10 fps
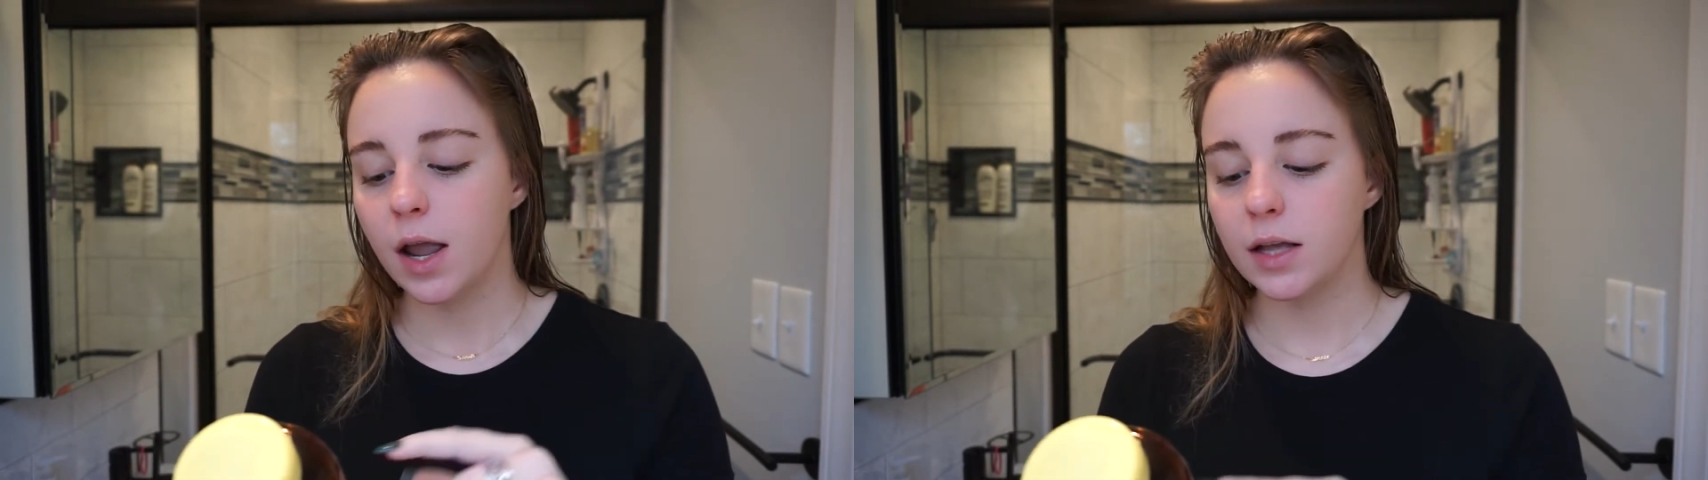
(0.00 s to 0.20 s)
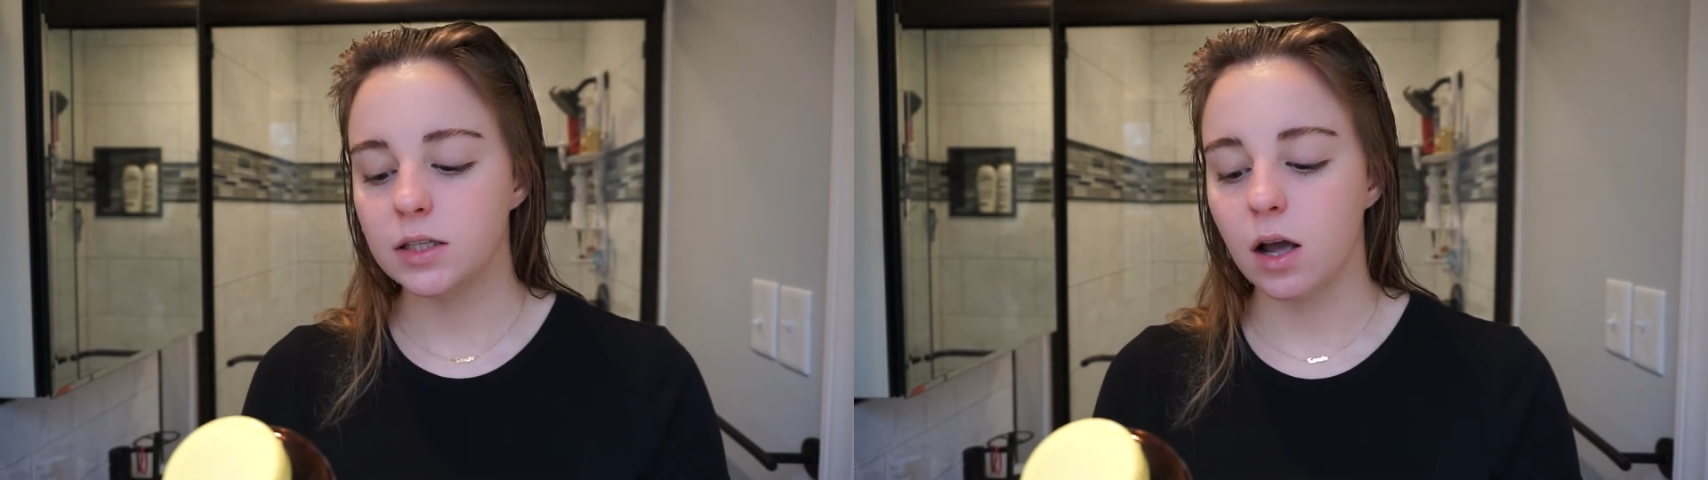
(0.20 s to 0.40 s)

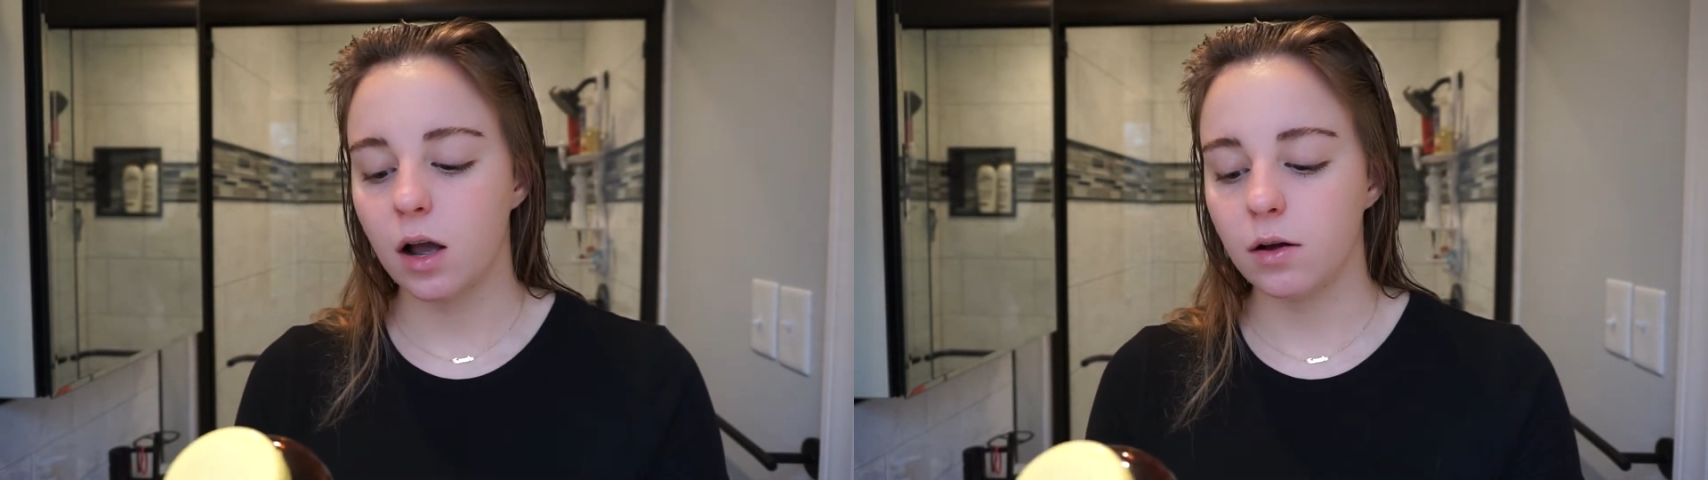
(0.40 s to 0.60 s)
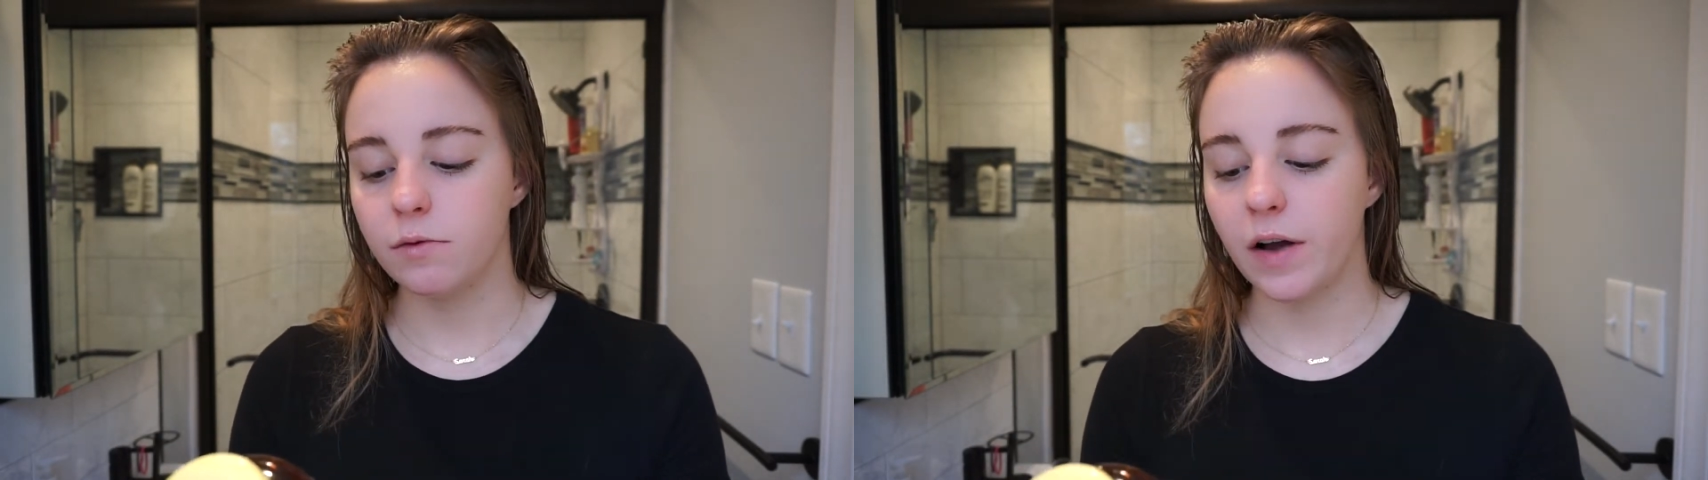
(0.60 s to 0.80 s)
It's
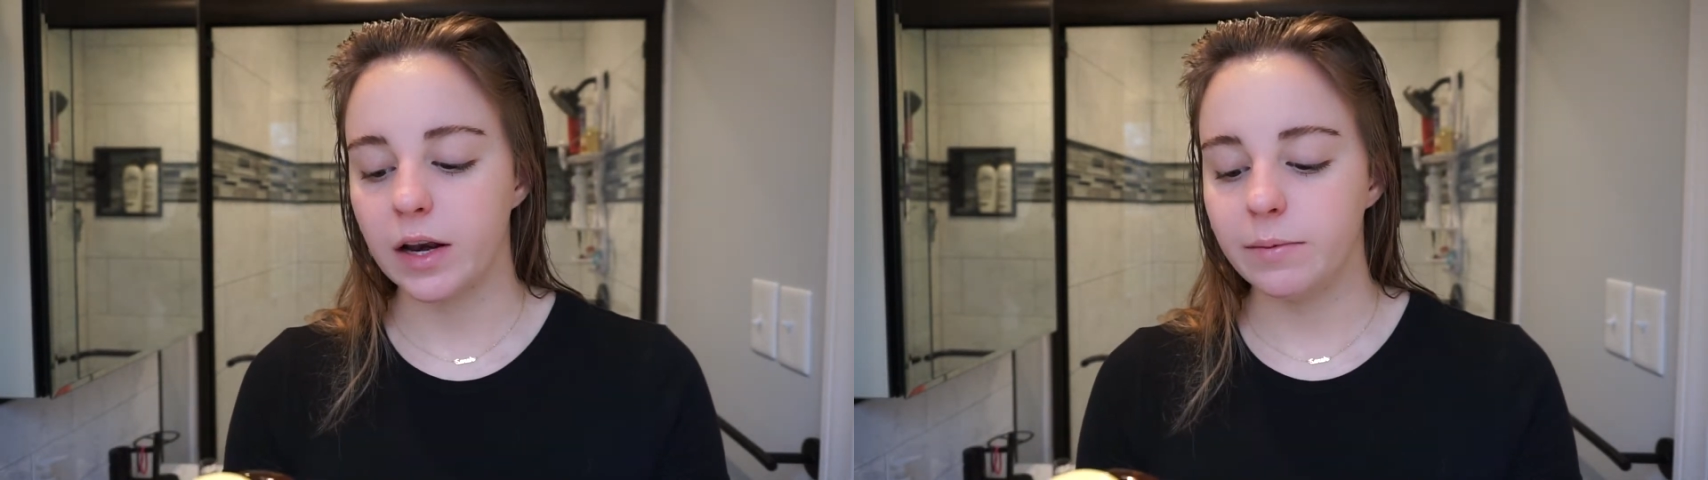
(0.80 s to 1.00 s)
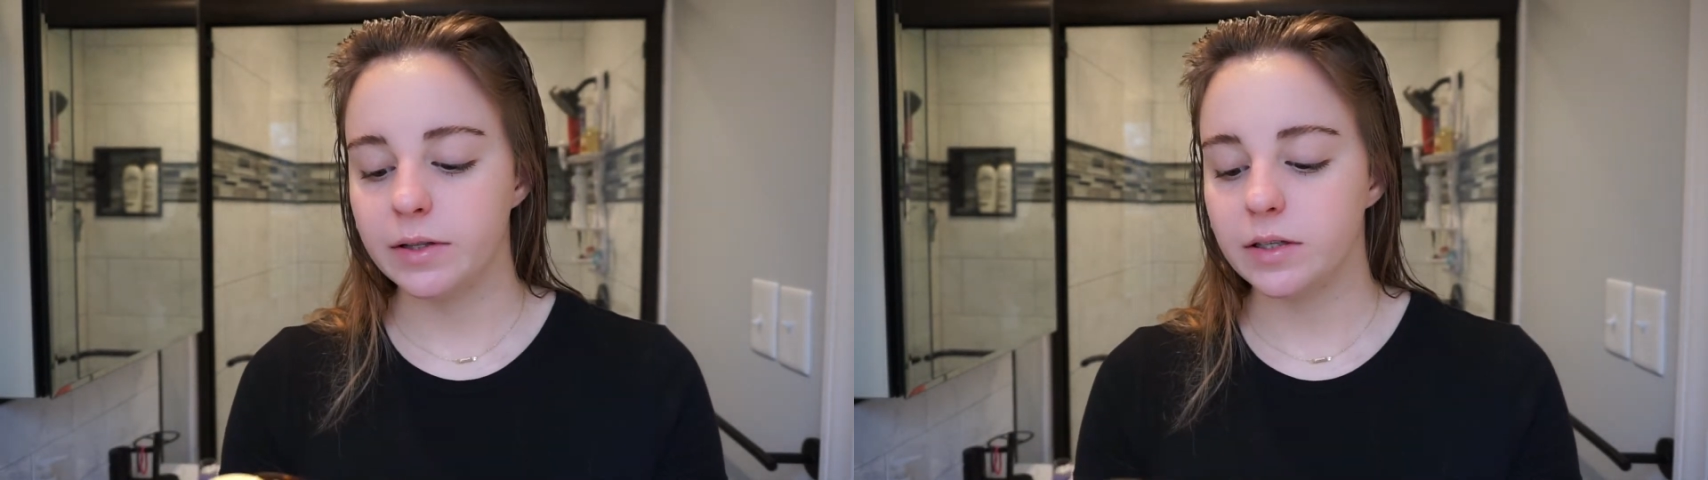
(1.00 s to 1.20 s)

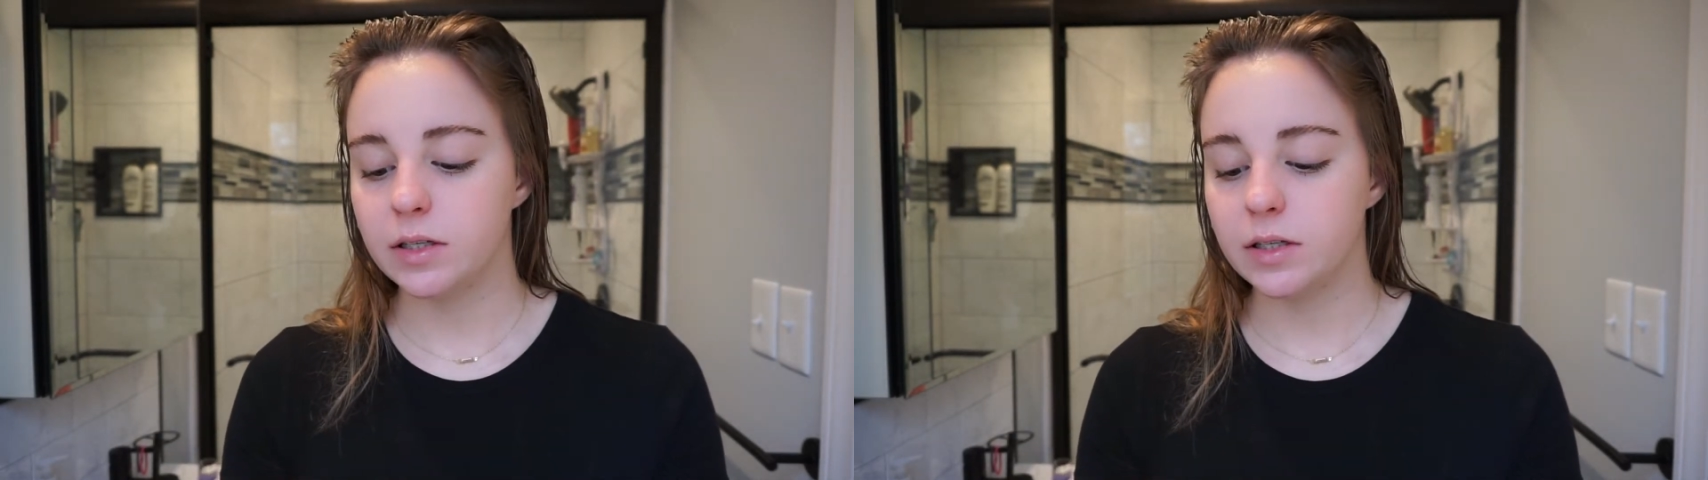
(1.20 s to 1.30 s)
vitamin